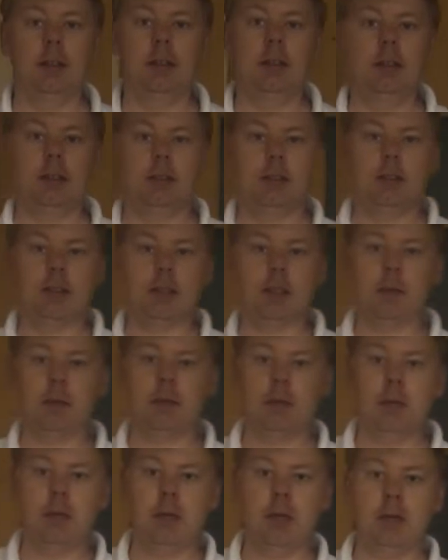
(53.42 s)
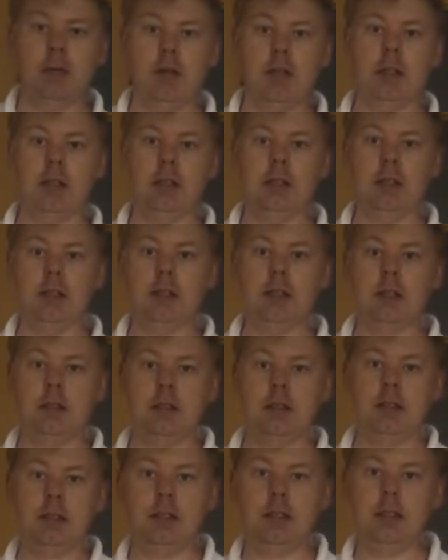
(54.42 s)
some of you may recognise,
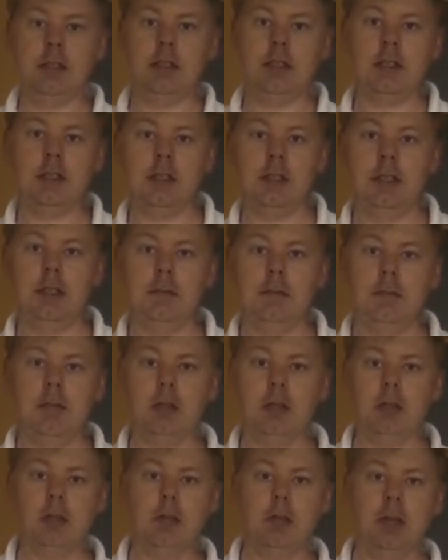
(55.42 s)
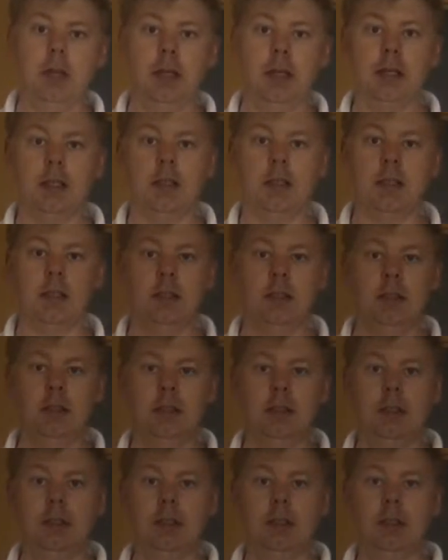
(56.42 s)
this is the Multiplex
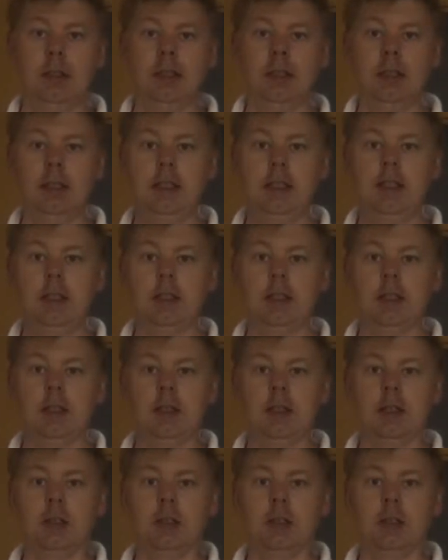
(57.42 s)
Easystar.